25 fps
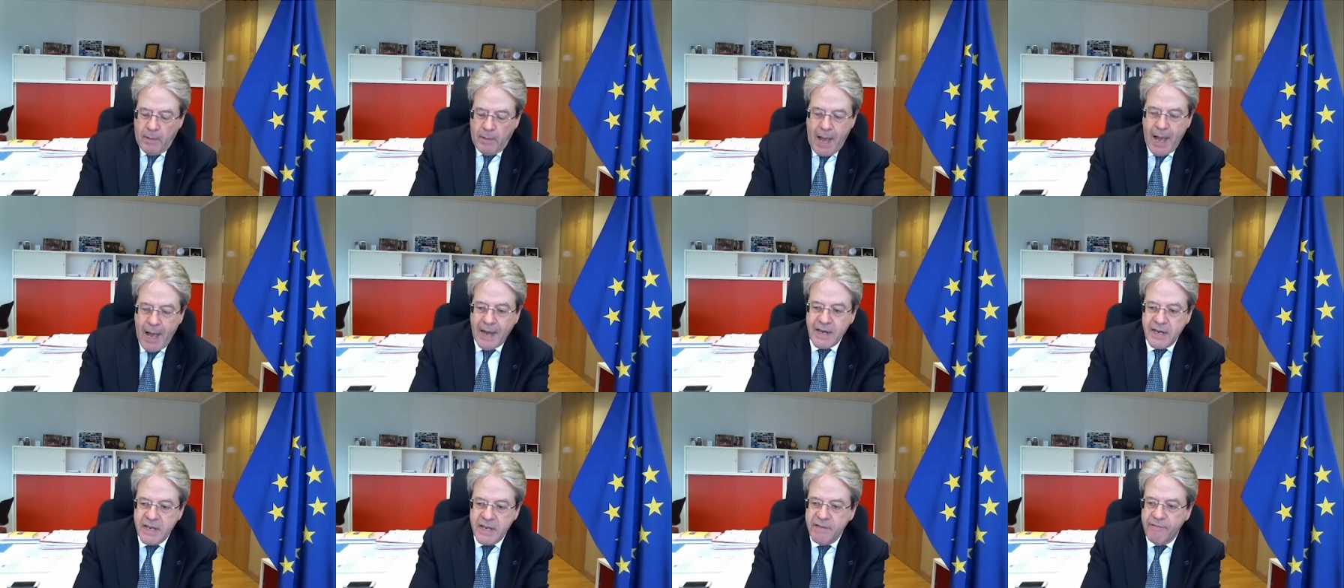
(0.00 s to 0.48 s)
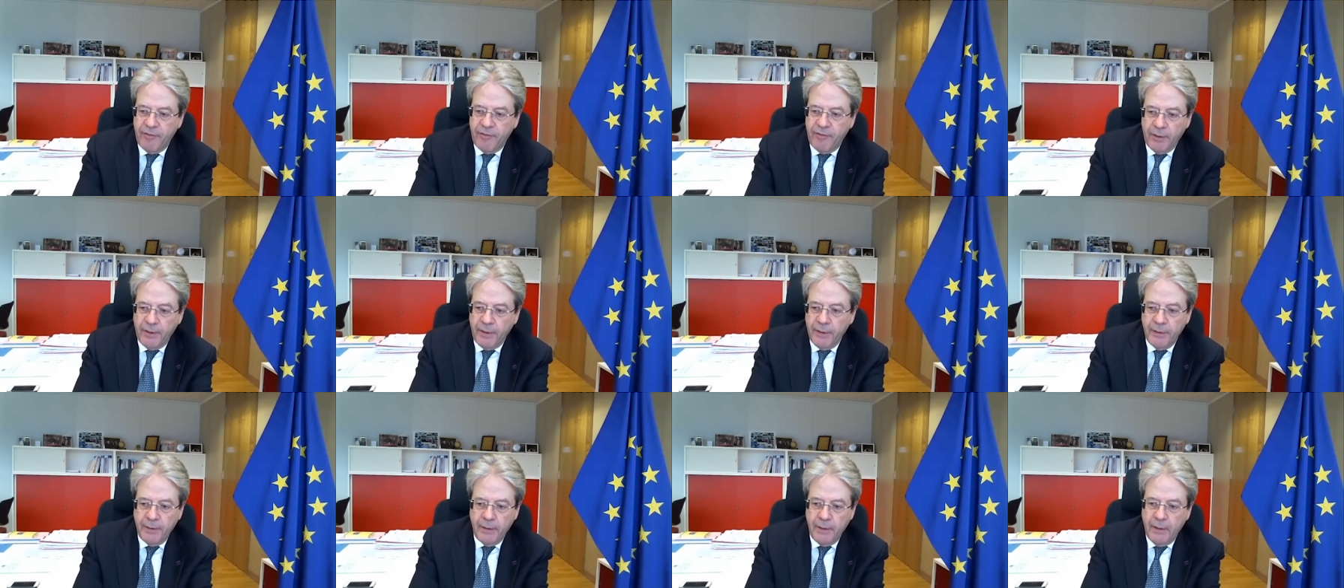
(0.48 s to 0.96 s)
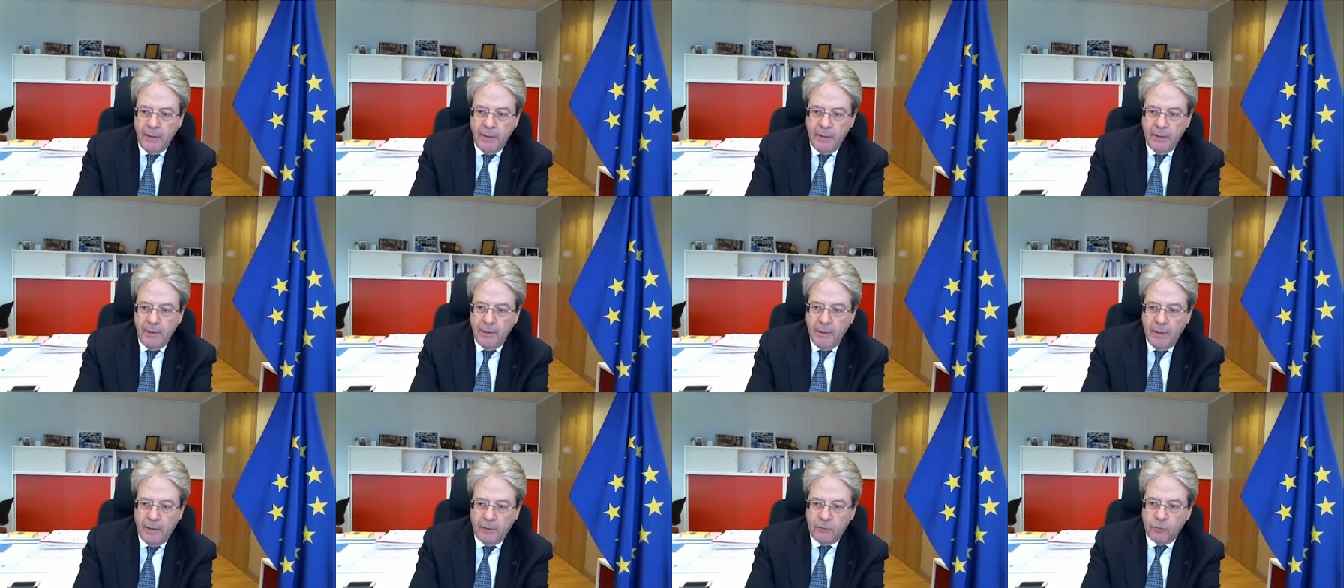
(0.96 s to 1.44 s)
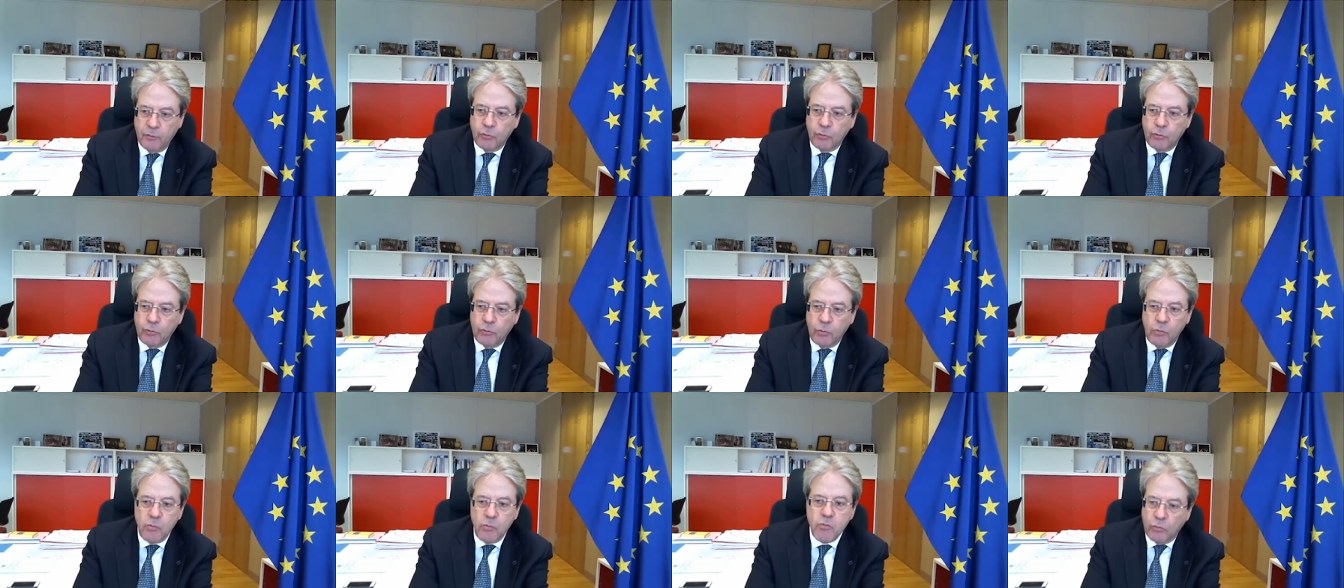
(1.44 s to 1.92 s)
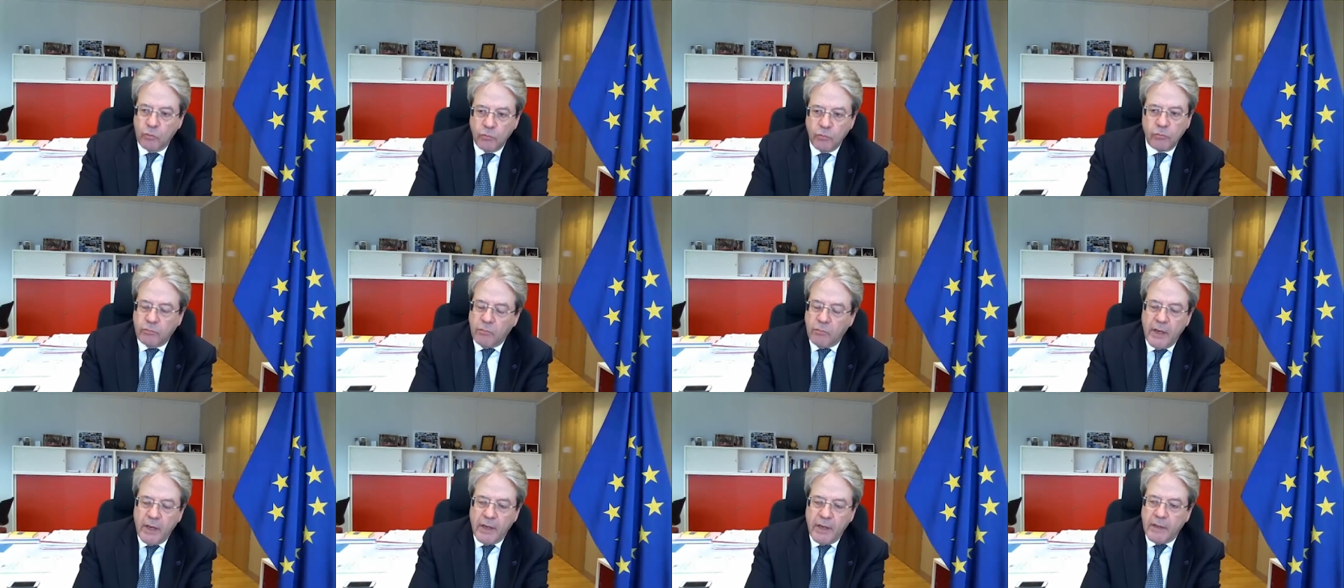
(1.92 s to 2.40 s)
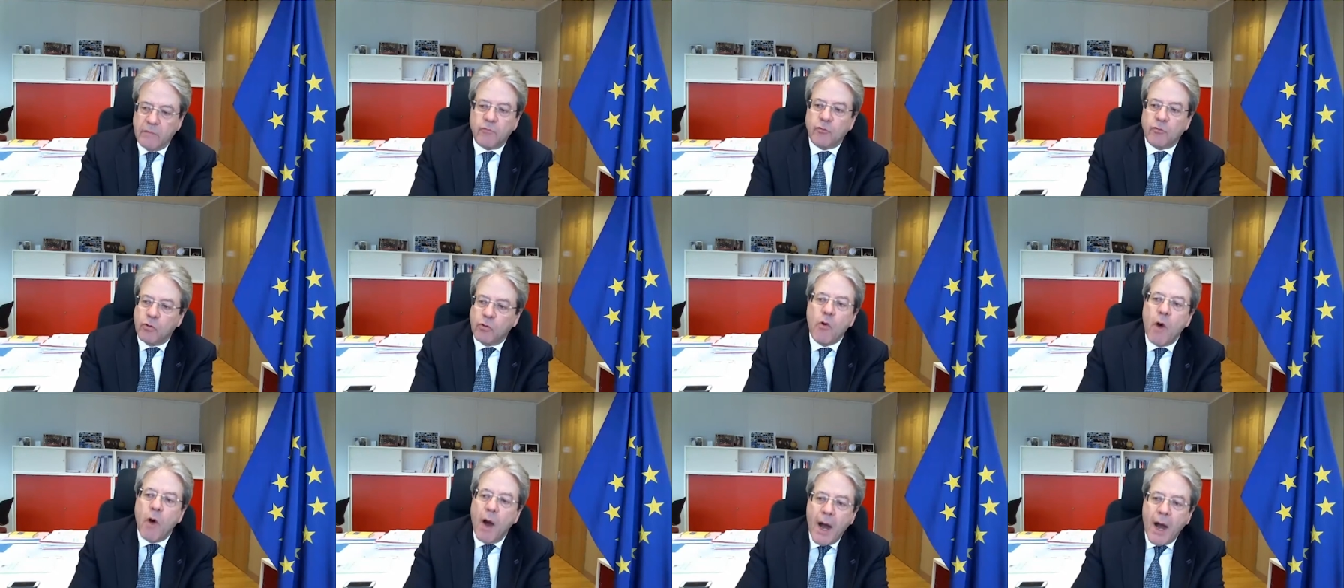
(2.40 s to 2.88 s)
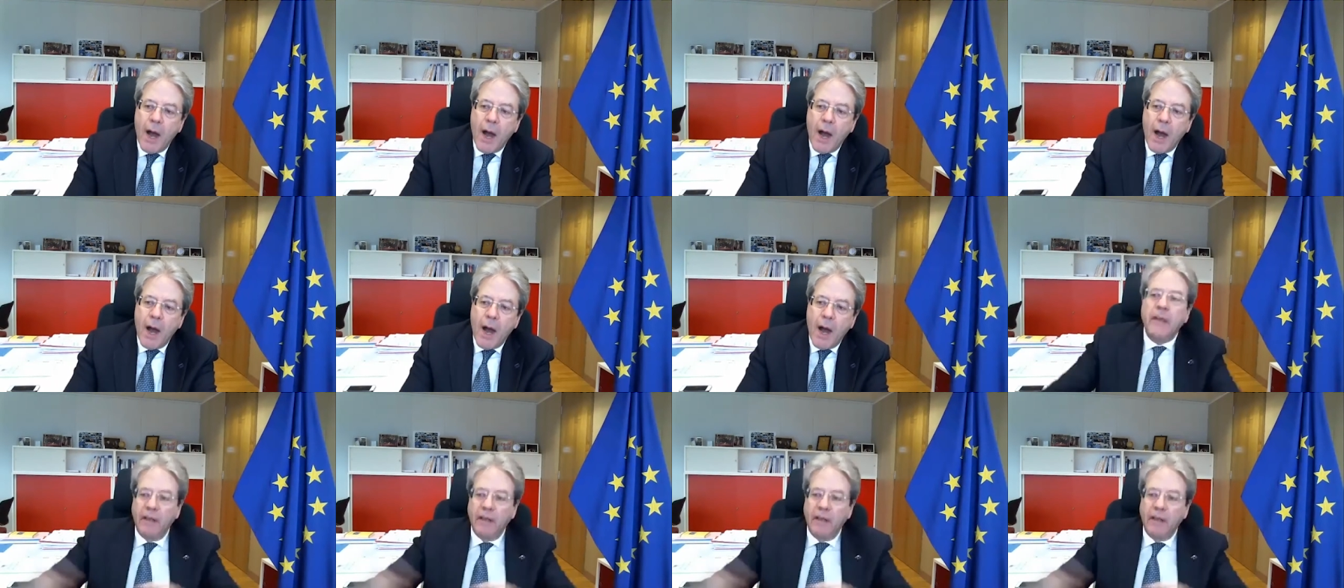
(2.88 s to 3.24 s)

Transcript: uneven, too high